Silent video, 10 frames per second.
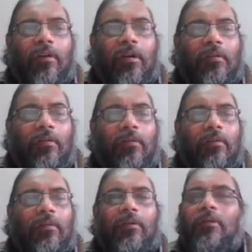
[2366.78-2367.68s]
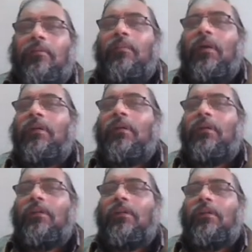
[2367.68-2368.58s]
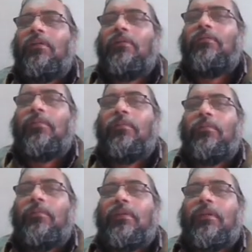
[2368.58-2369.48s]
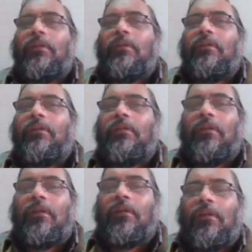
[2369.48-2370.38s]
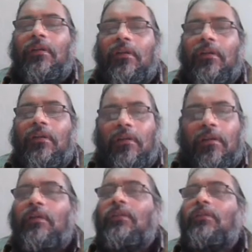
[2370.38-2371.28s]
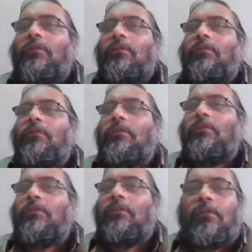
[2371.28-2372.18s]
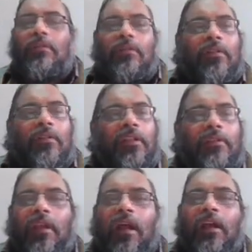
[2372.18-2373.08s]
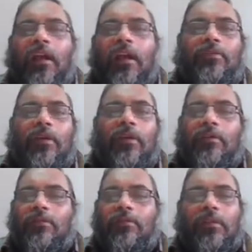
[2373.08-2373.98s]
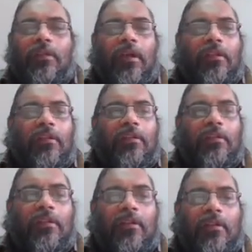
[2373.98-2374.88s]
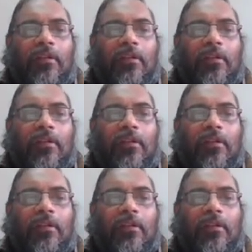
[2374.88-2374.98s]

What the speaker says: Okay? But no new information is there. So these slides you can go, they are easy.